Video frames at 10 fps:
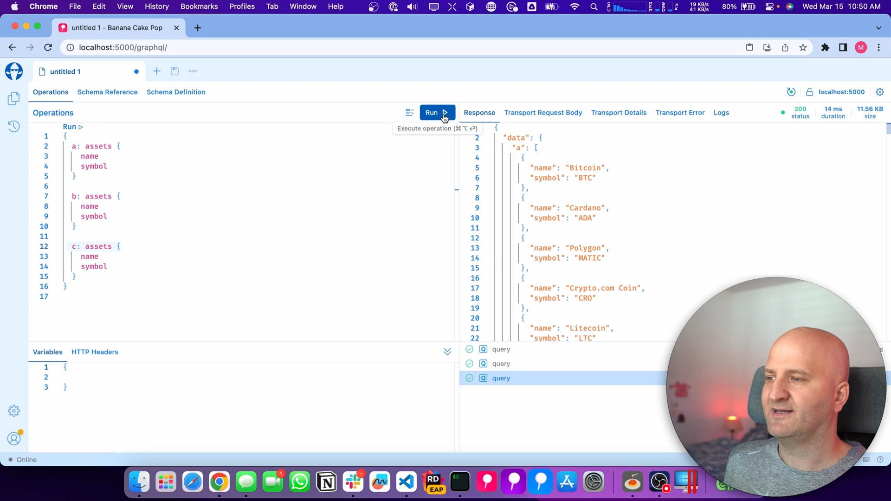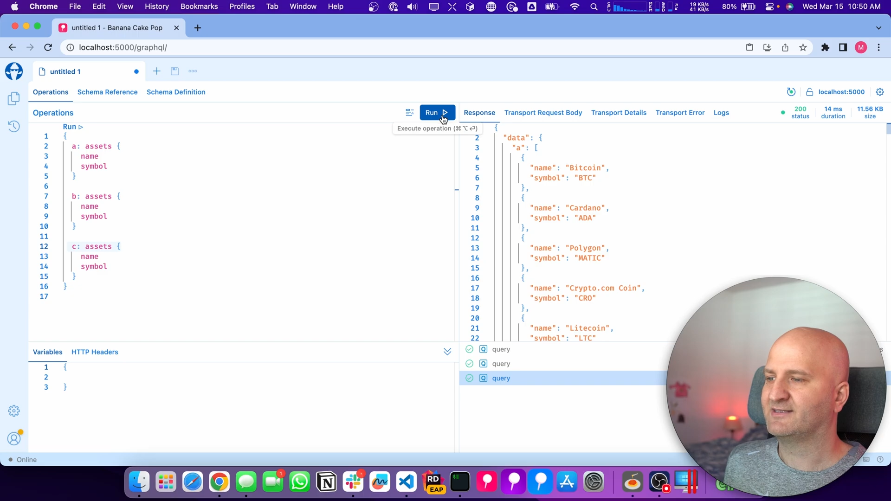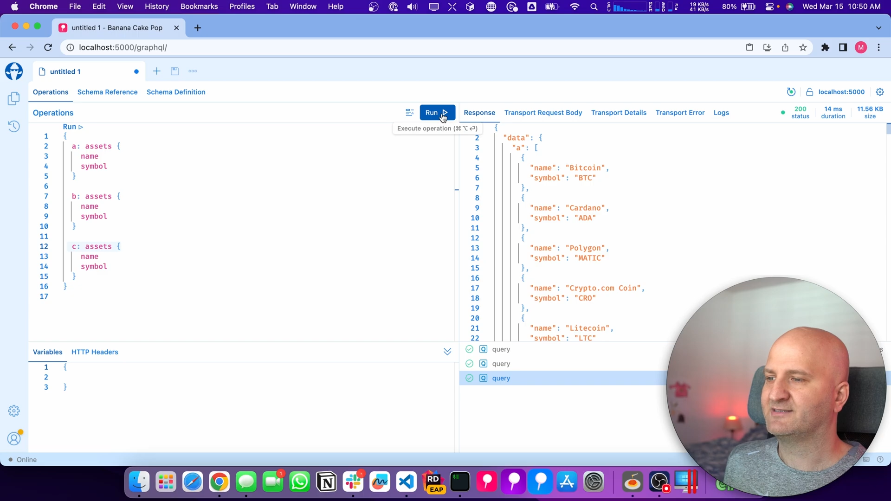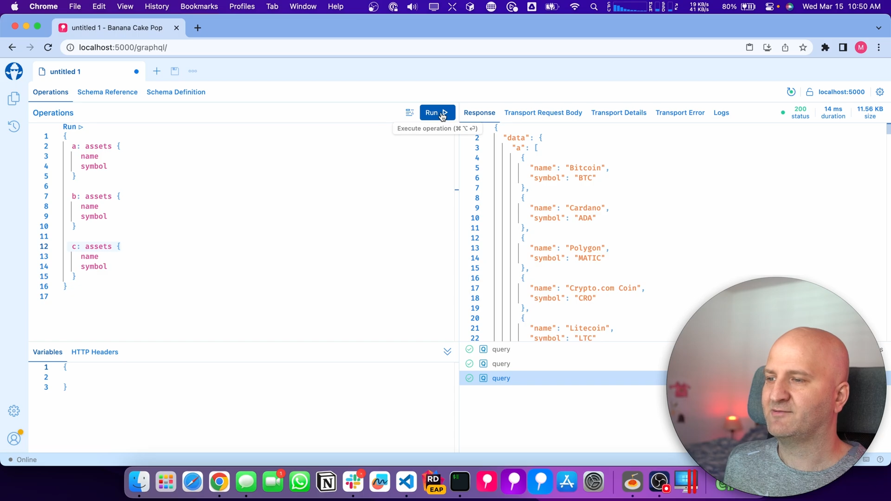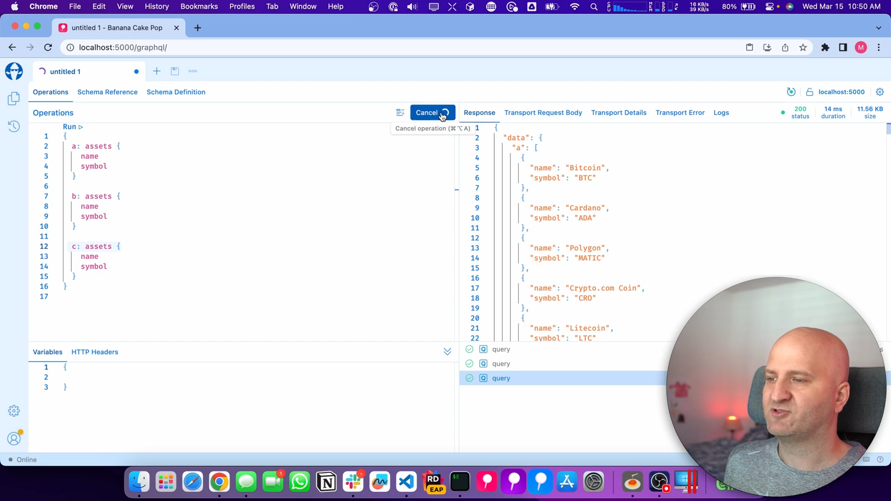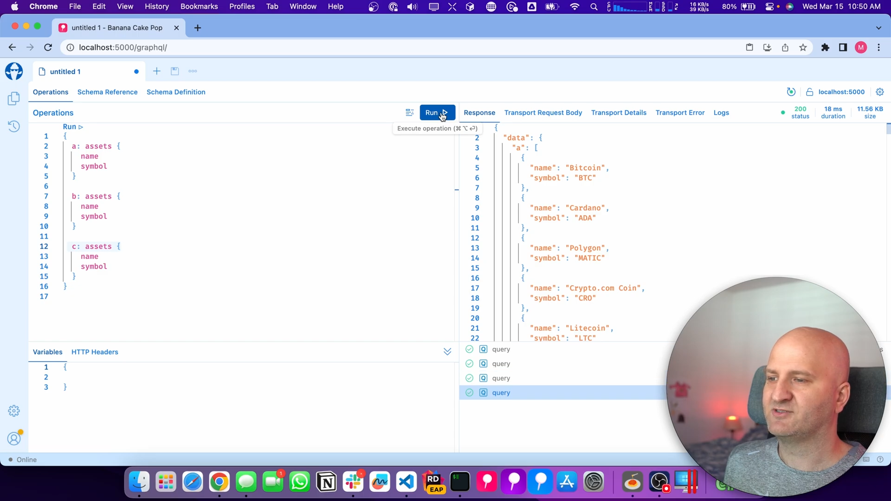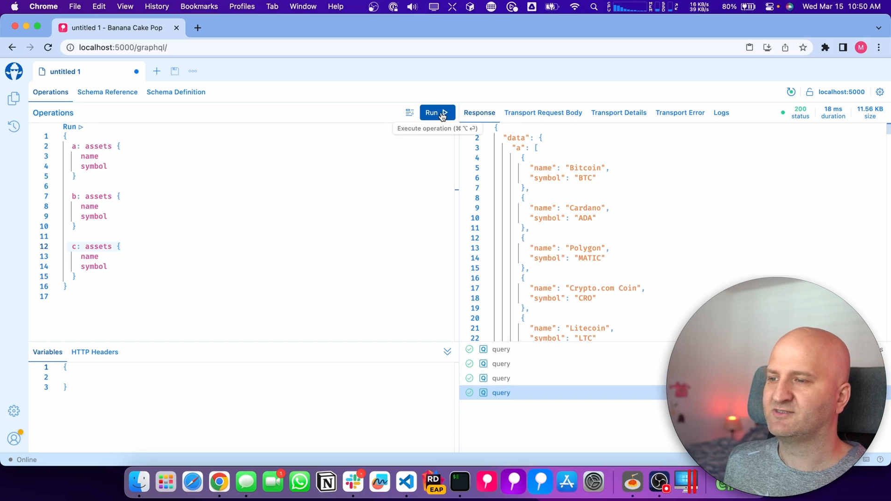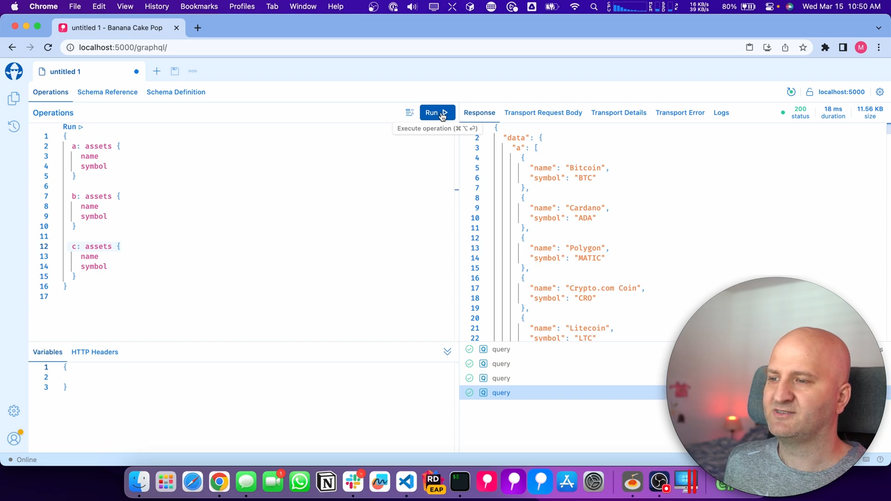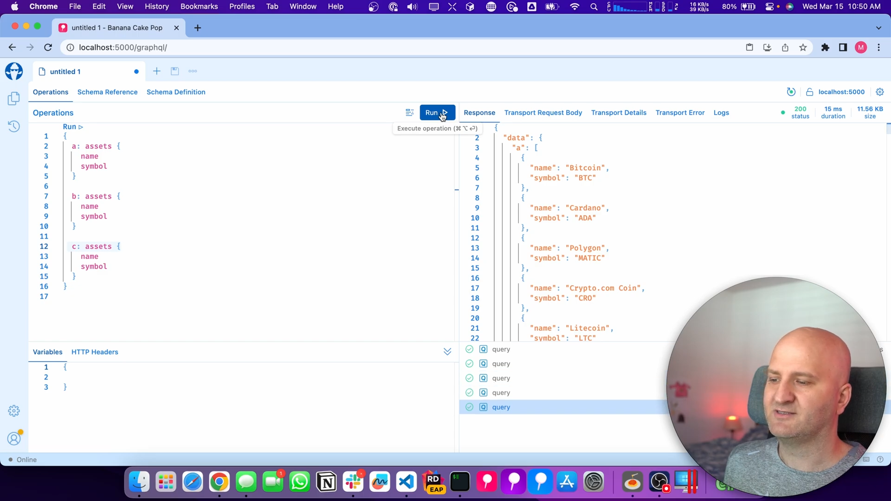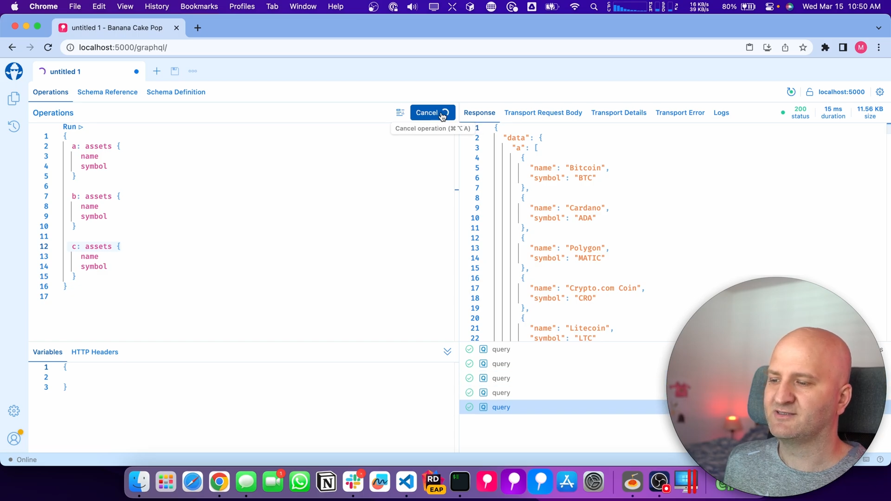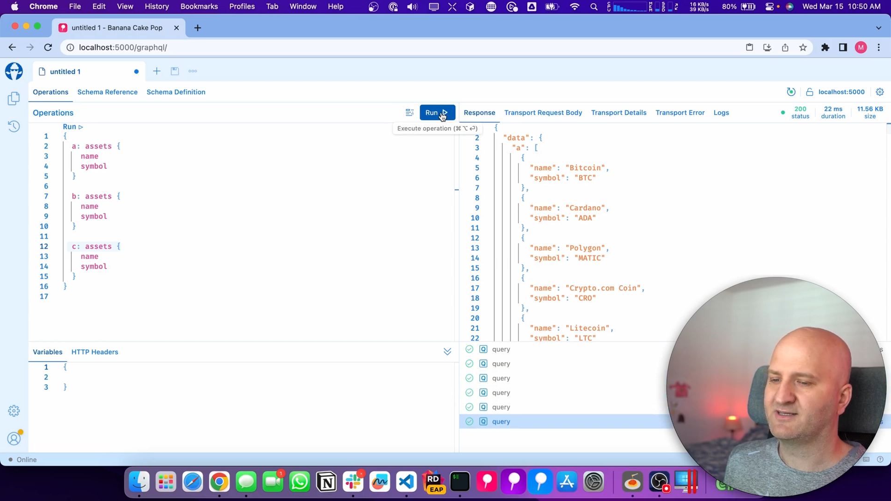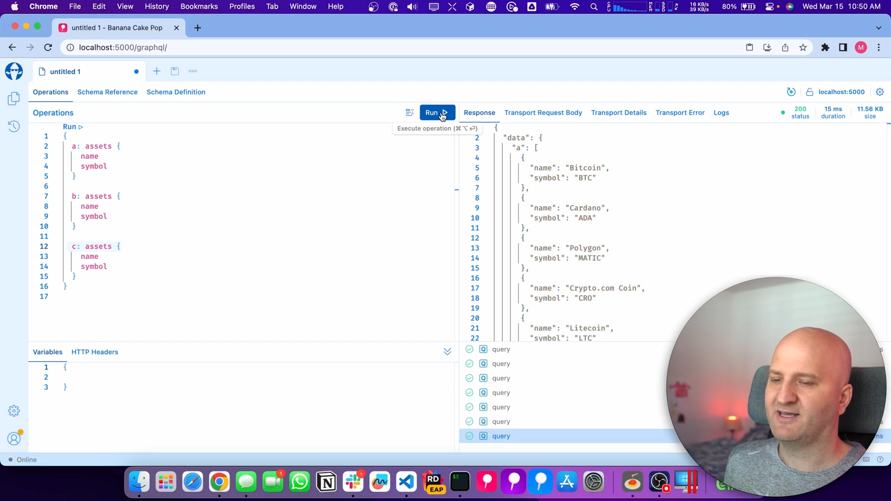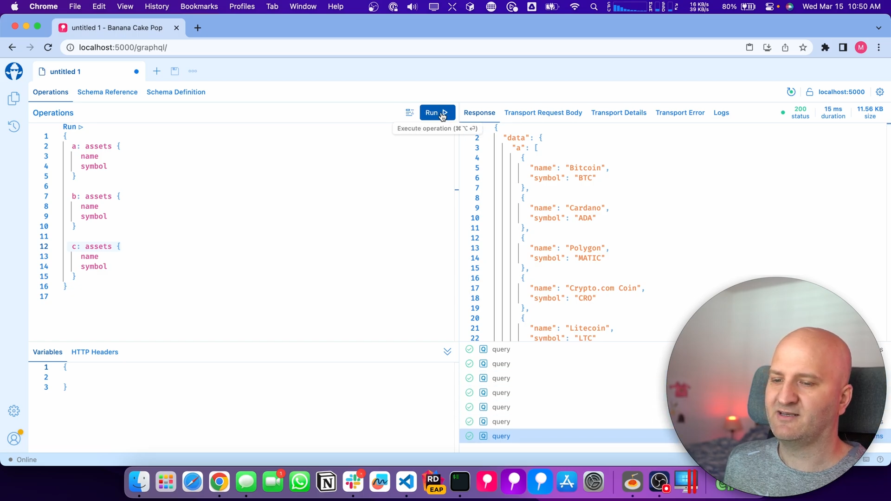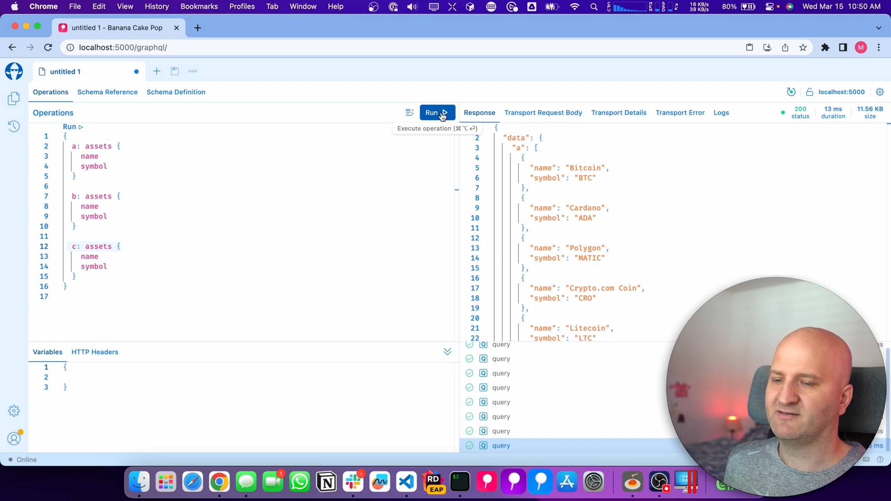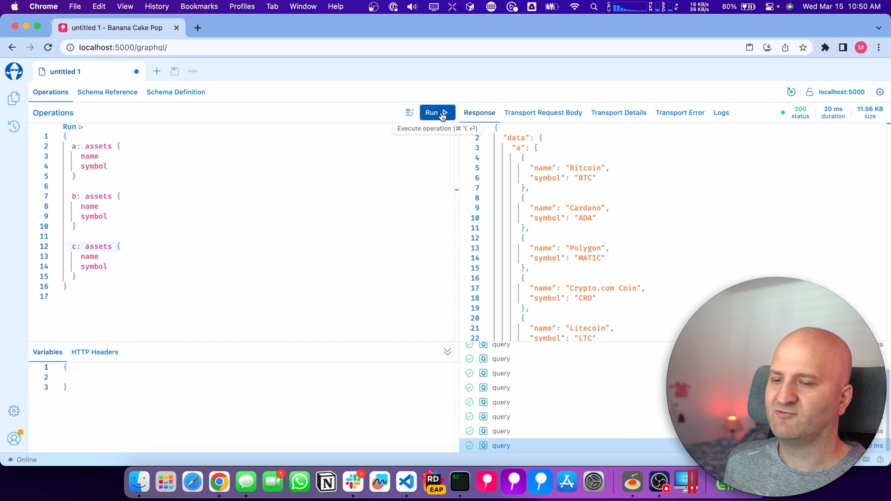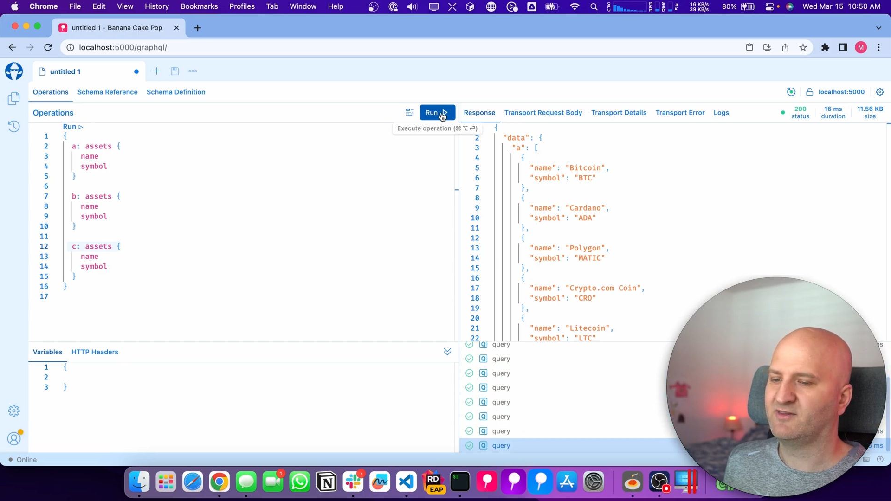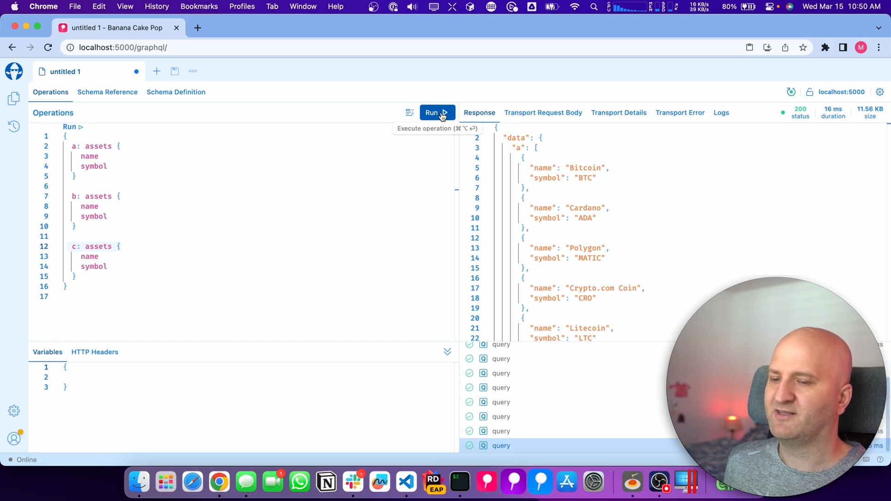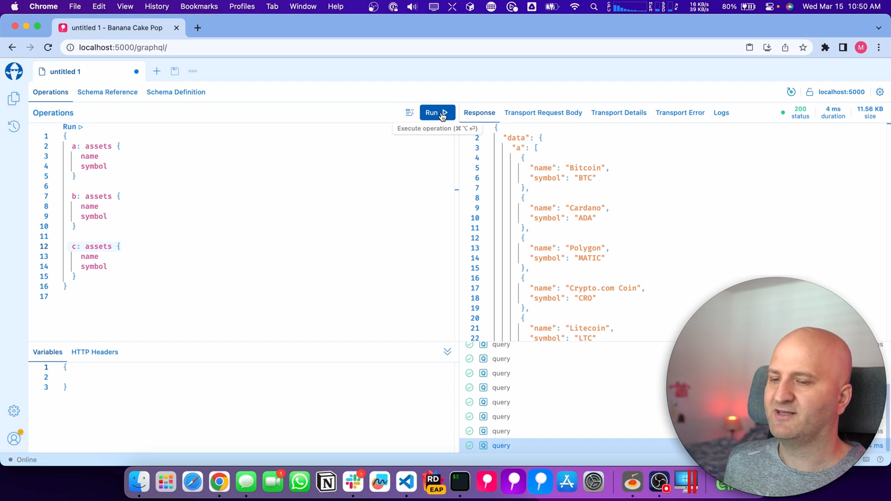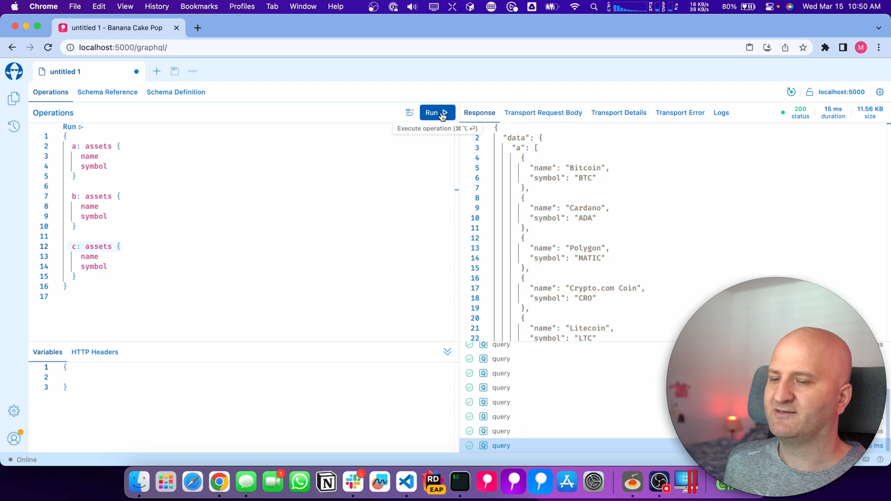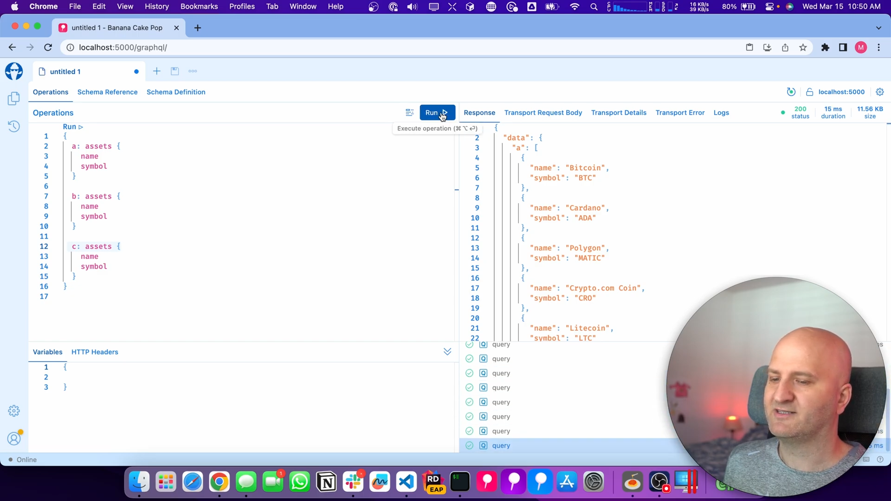exceptions here, can run that